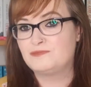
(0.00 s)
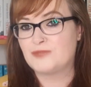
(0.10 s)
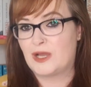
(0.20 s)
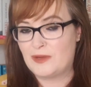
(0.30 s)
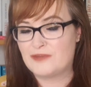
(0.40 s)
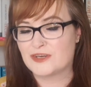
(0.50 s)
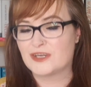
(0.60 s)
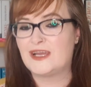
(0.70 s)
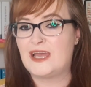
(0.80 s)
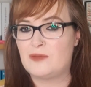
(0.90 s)

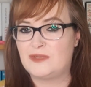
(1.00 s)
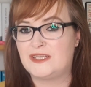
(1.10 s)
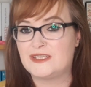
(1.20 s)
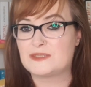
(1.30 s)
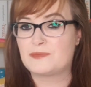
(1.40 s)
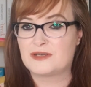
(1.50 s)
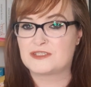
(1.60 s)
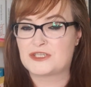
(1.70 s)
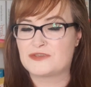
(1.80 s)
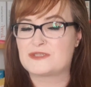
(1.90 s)
However, Emmeline is about to
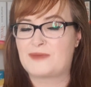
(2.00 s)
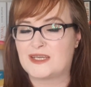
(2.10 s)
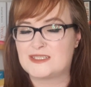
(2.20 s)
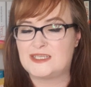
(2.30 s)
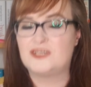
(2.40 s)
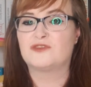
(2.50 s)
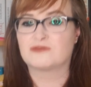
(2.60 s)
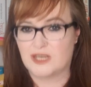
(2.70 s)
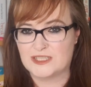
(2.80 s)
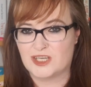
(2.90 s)
turn this magazine
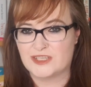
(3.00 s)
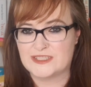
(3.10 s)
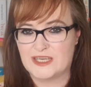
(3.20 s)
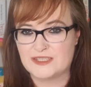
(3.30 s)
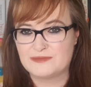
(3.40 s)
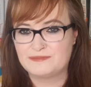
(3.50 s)
right on its head.